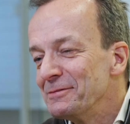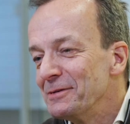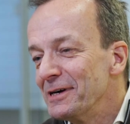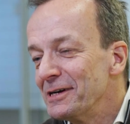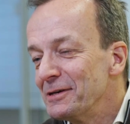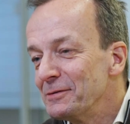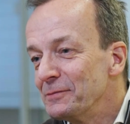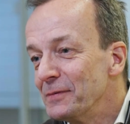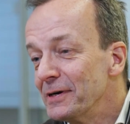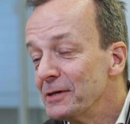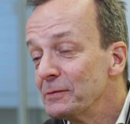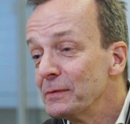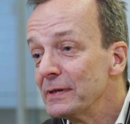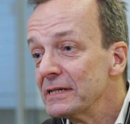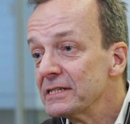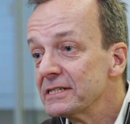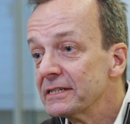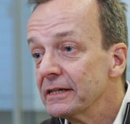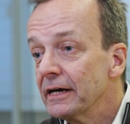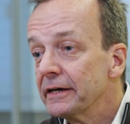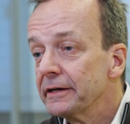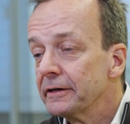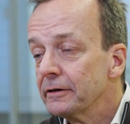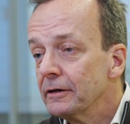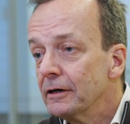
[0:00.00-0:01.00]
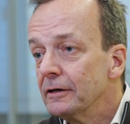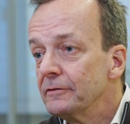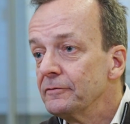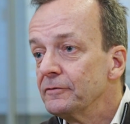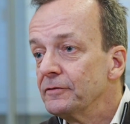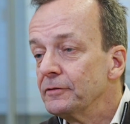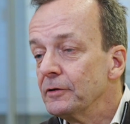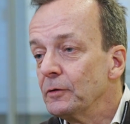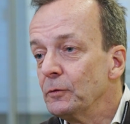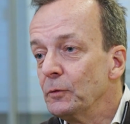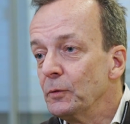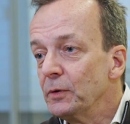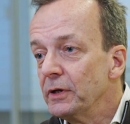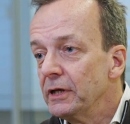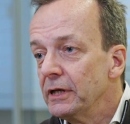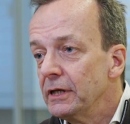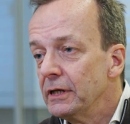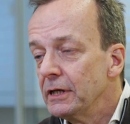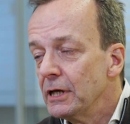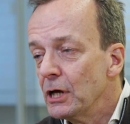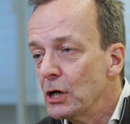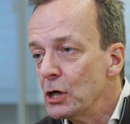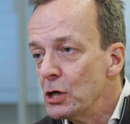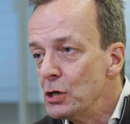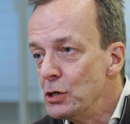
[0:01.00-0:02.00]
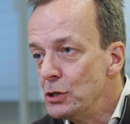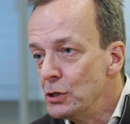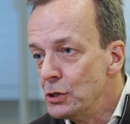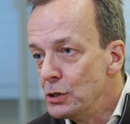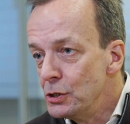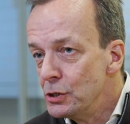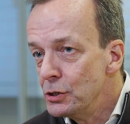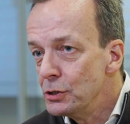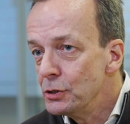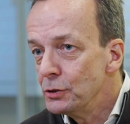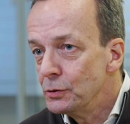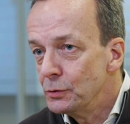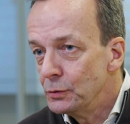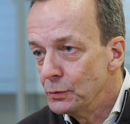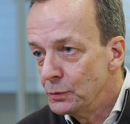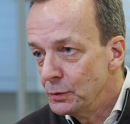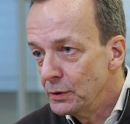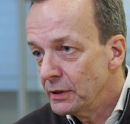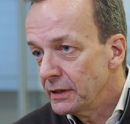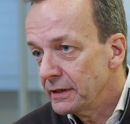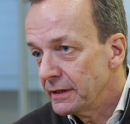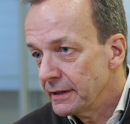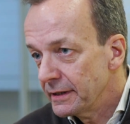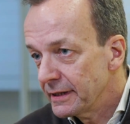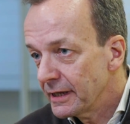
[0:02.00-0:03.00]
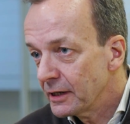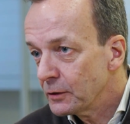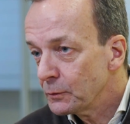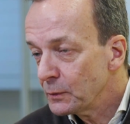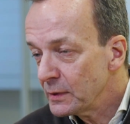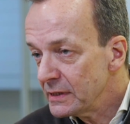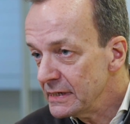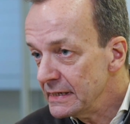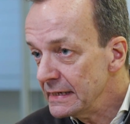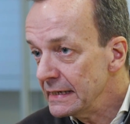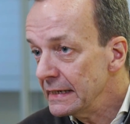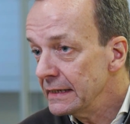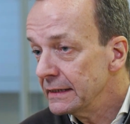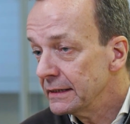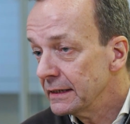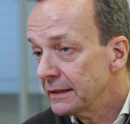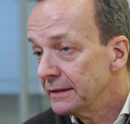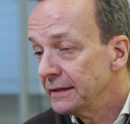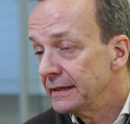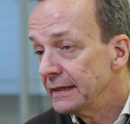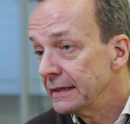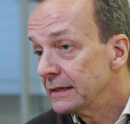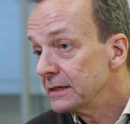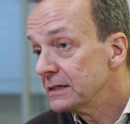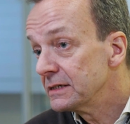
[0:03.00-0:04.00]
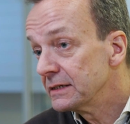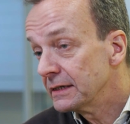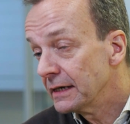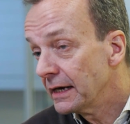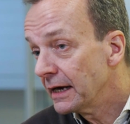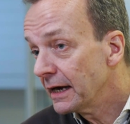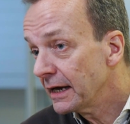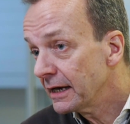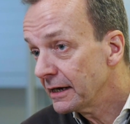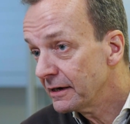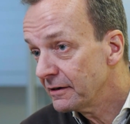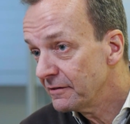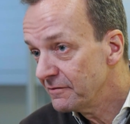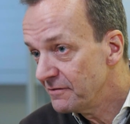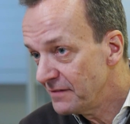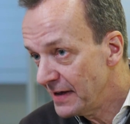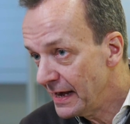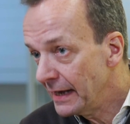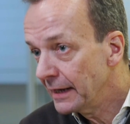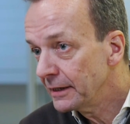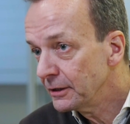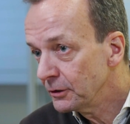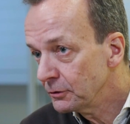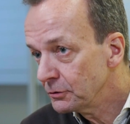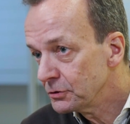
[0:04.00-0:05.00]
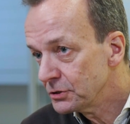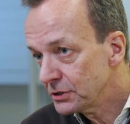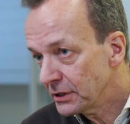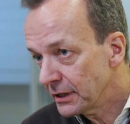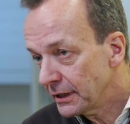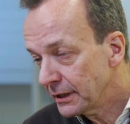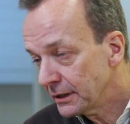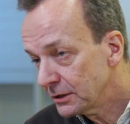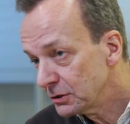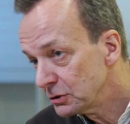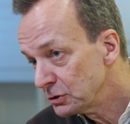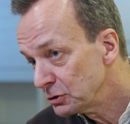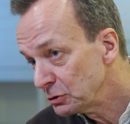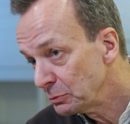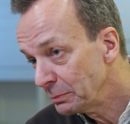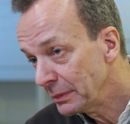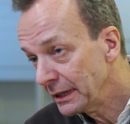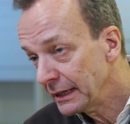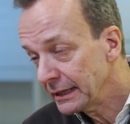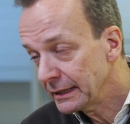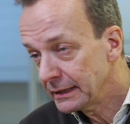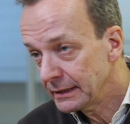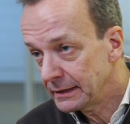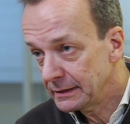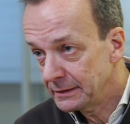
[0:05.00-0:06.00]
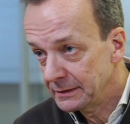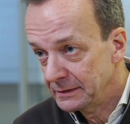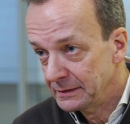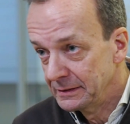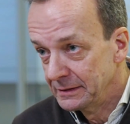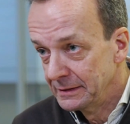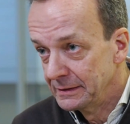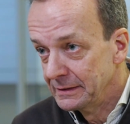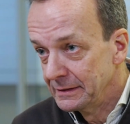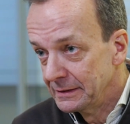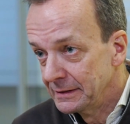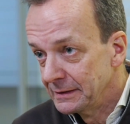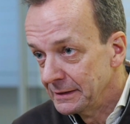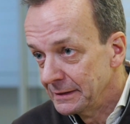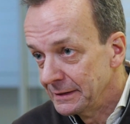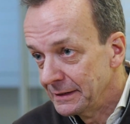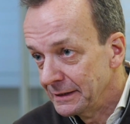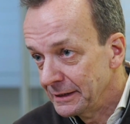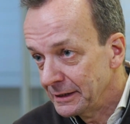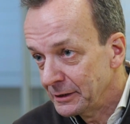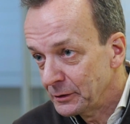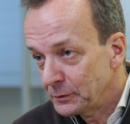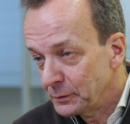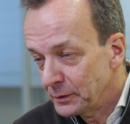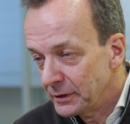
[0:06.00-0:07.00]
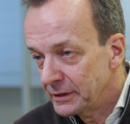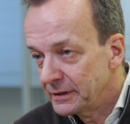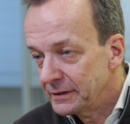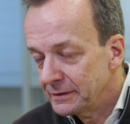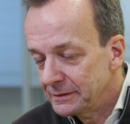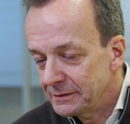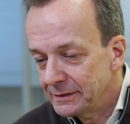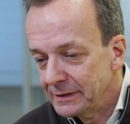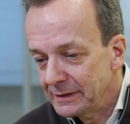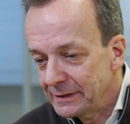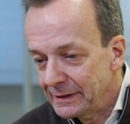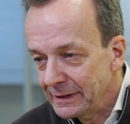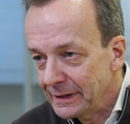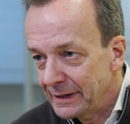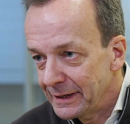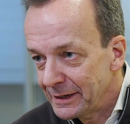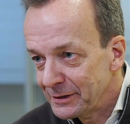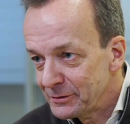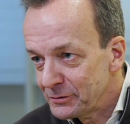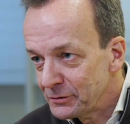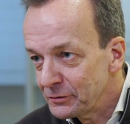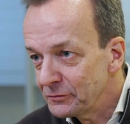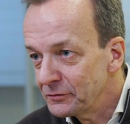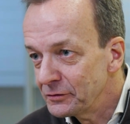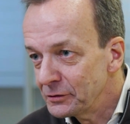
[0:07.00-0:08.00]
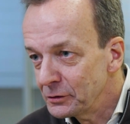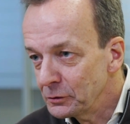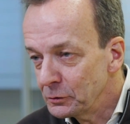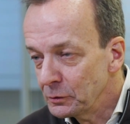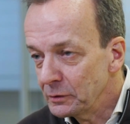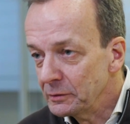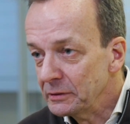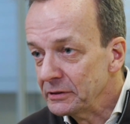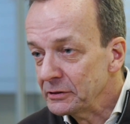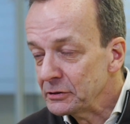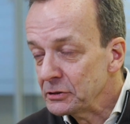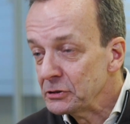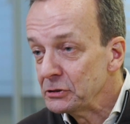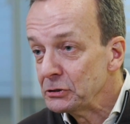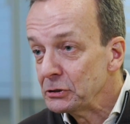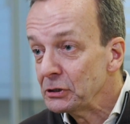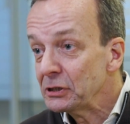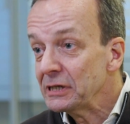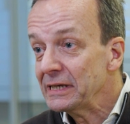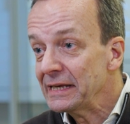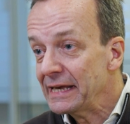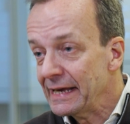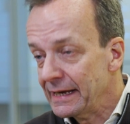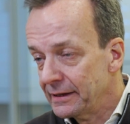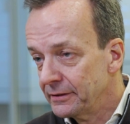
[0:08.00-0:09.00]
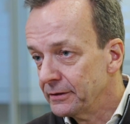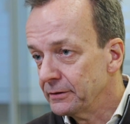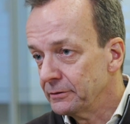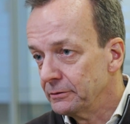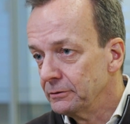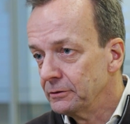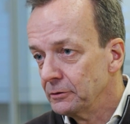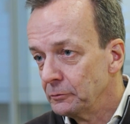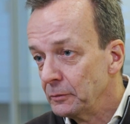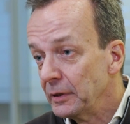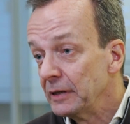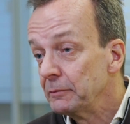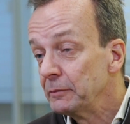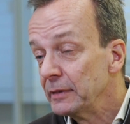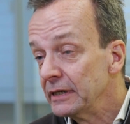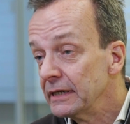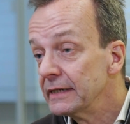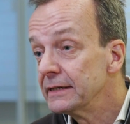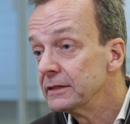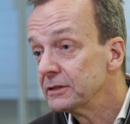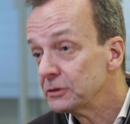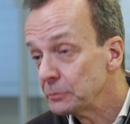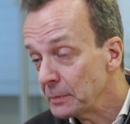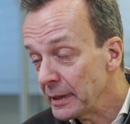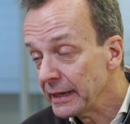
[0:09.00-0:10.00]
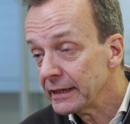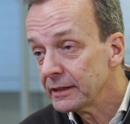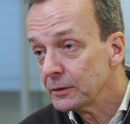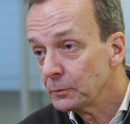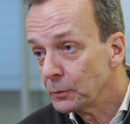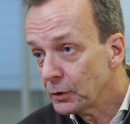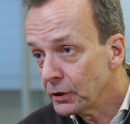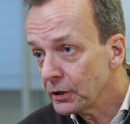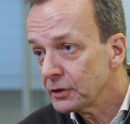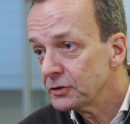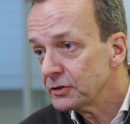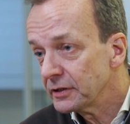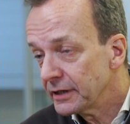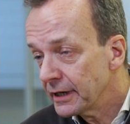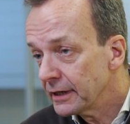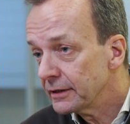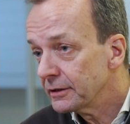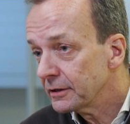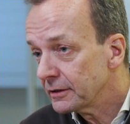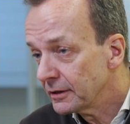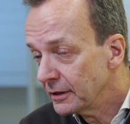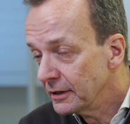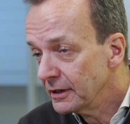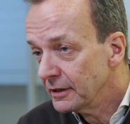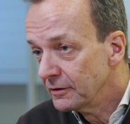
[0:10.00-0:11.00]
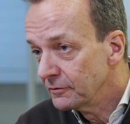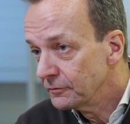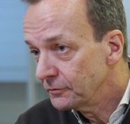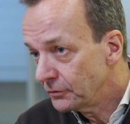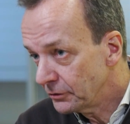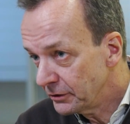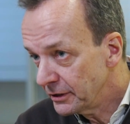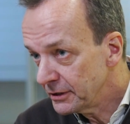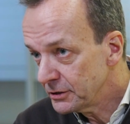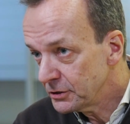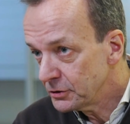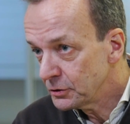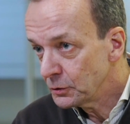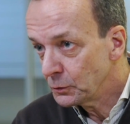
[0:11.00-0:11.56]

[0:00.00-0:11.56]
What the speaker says: When we started off, we knew that we needed the entire value chain to make liquid electrofuel together. I mean, we needed to make them work together for it